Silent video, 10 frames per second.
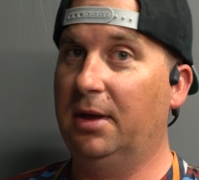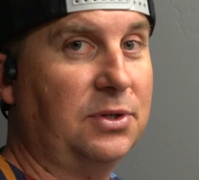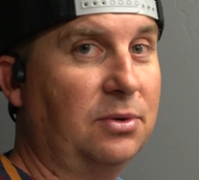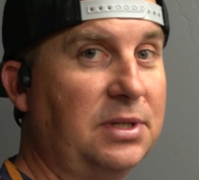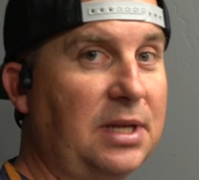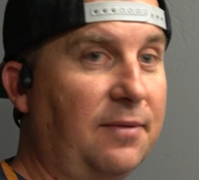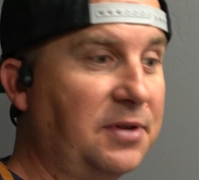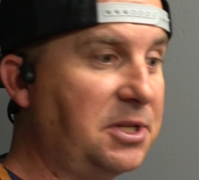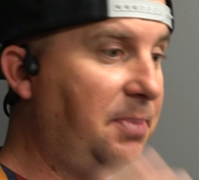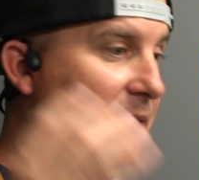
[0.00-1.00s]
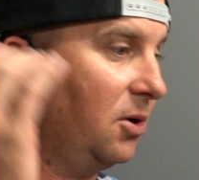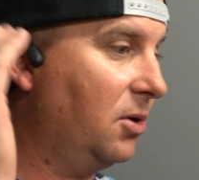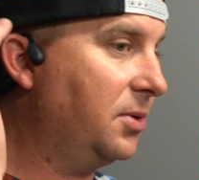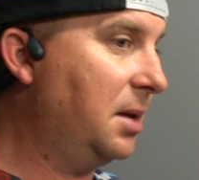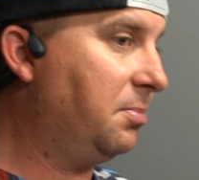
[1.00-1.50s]
So instead of a
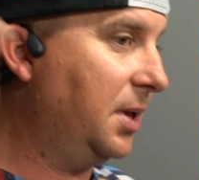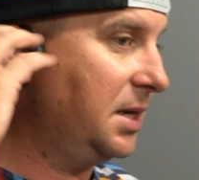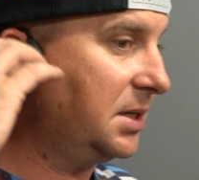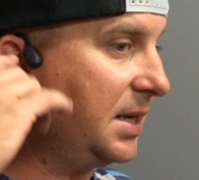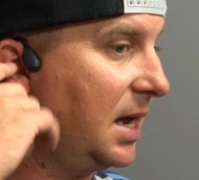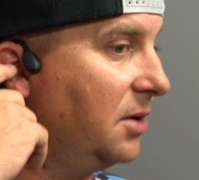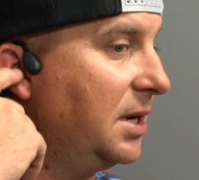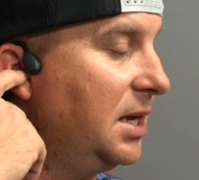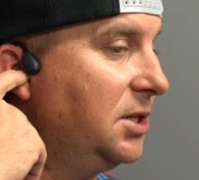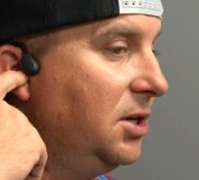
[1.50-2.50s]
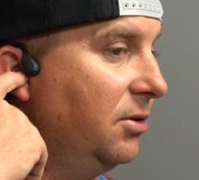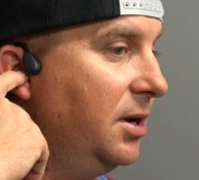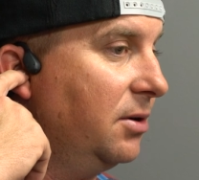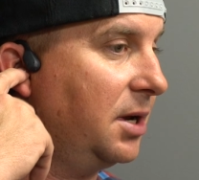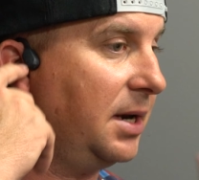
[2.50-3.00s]
speaker that plays sound into your
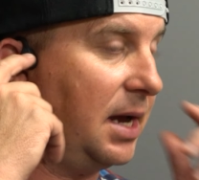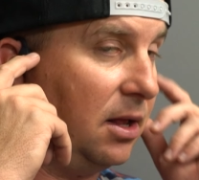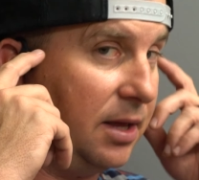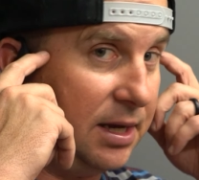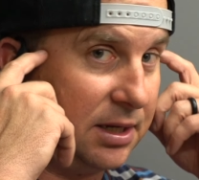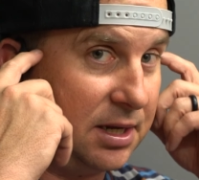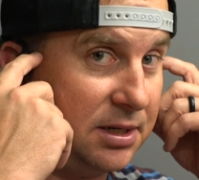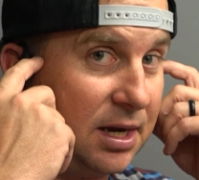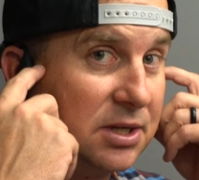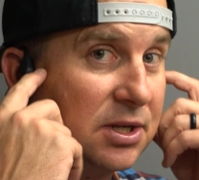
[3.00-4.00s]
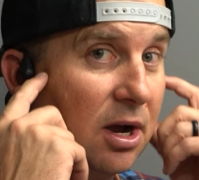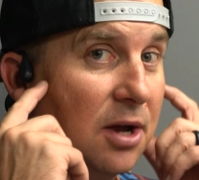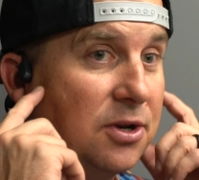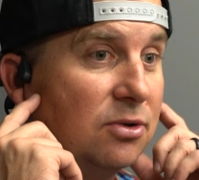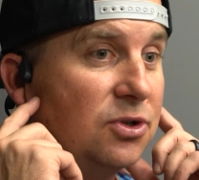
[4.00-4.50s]
ear canal, it conducts
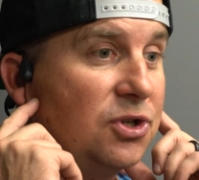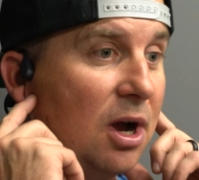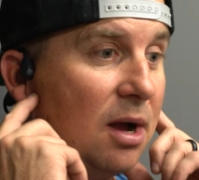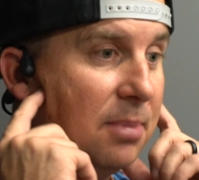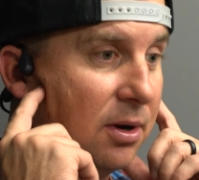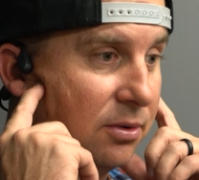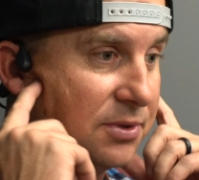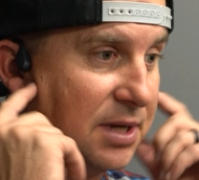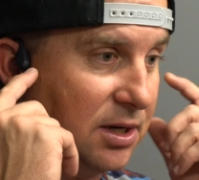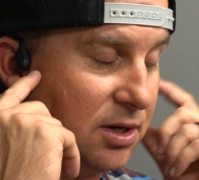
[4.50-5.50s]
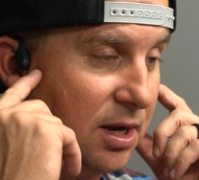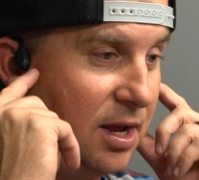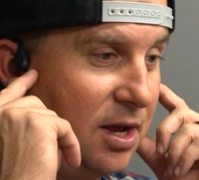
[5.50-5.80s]
on your jawbones and